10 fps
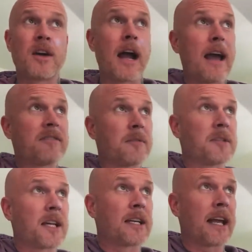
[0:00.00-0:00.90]
I have some
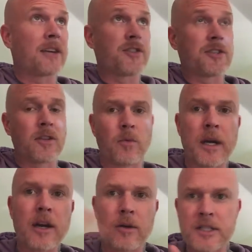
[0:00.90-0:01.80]
sun catchers in the
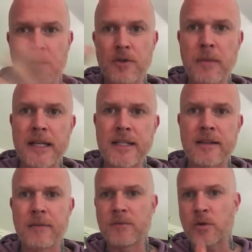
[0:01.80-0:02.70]
window, and so you may see
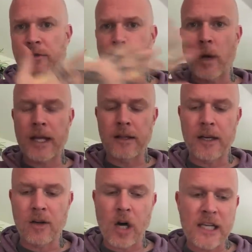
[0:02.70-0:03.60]
them sort of twinkling
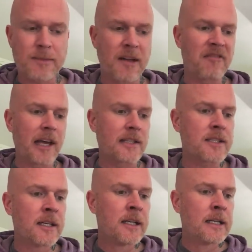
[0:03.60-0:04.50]
across my face.
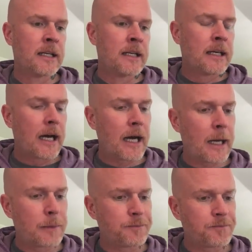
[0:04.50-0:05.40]

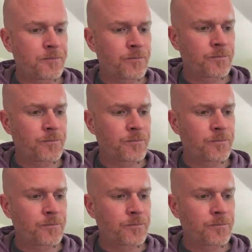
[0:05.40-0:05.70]
Um,